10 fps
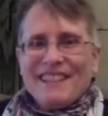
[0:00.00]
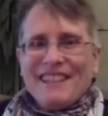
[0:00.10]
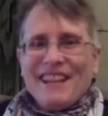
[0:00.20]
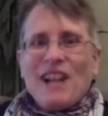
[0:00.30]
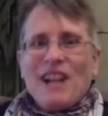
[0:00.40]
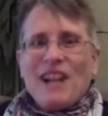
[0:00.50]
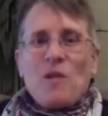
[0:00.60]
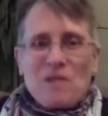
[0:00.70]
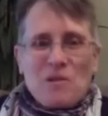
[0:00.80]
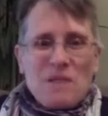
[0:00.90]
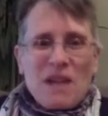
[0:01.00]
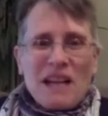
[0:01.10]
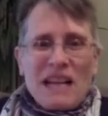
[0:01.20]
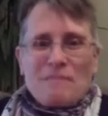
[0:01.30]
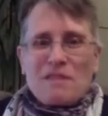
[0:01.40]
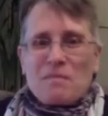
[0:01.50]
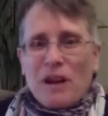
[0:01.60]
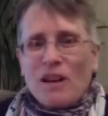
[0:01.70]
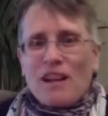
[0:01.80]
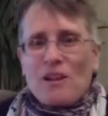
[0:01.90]
Hello, everyone. My name's
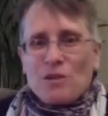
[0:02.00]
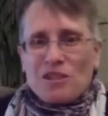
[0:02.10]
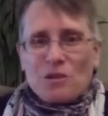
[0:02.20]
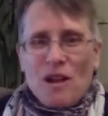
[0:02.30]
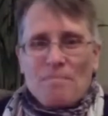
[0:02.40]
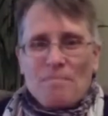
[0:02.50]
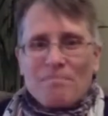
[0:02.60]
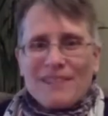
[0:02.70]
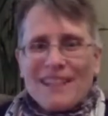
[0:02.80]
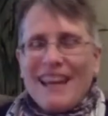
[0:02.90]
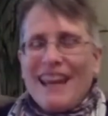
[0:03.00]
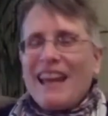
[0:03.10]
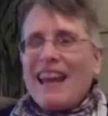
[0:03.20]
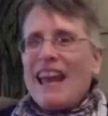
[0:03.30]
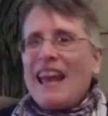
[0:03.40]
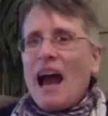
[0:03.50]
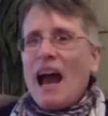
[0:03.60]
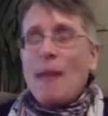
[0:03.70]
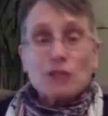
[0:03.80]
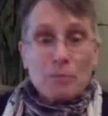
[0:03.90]
Mary Newstrom. I'm a
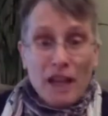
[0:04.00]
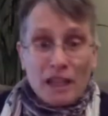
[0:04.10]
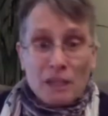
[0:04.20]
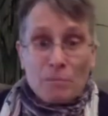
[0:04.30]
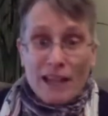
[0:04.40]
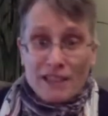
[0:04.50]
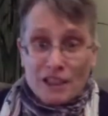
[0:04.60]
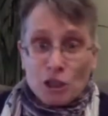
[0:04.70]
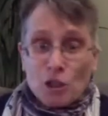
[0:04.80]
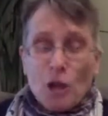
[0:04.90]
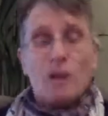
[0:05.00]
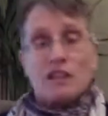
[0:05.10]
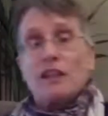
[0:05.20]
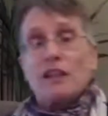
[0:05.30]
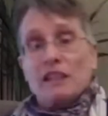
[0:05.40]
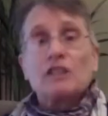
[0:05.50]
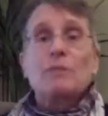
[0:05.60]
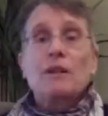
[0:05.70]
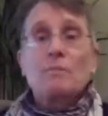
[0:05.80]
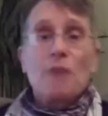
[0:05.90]
shamanic practitioner. I want to tell you a little
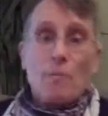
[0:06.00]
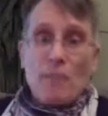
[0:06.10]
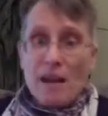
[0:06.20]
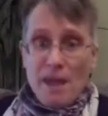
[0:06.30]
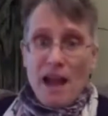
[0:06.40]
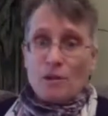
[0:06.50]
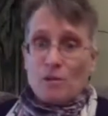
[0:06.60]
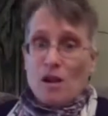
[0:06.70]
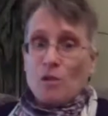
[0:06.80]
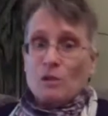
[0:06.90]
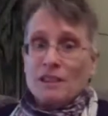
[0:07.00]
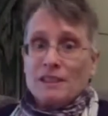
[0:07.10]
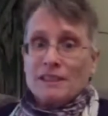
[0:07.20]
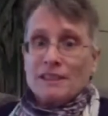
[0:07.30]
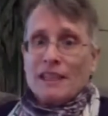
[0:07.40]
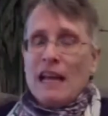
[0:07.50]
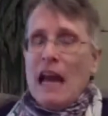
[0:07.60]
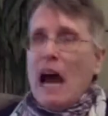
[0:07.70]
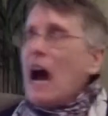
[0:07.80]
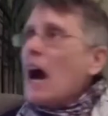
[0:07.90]
bit about my background.
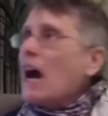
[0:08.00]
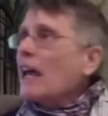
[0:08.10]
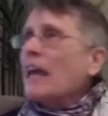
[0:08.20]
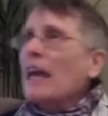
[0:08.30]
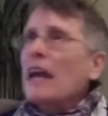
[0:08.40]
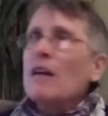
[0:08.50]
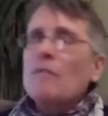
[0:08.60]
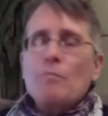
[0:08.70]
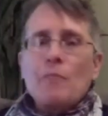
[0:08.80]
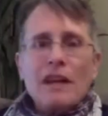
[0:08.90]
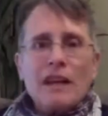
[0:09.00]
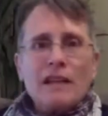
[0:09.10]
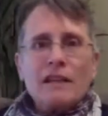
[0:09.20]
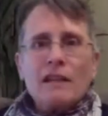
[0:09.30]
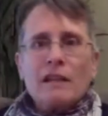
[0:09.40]
I have been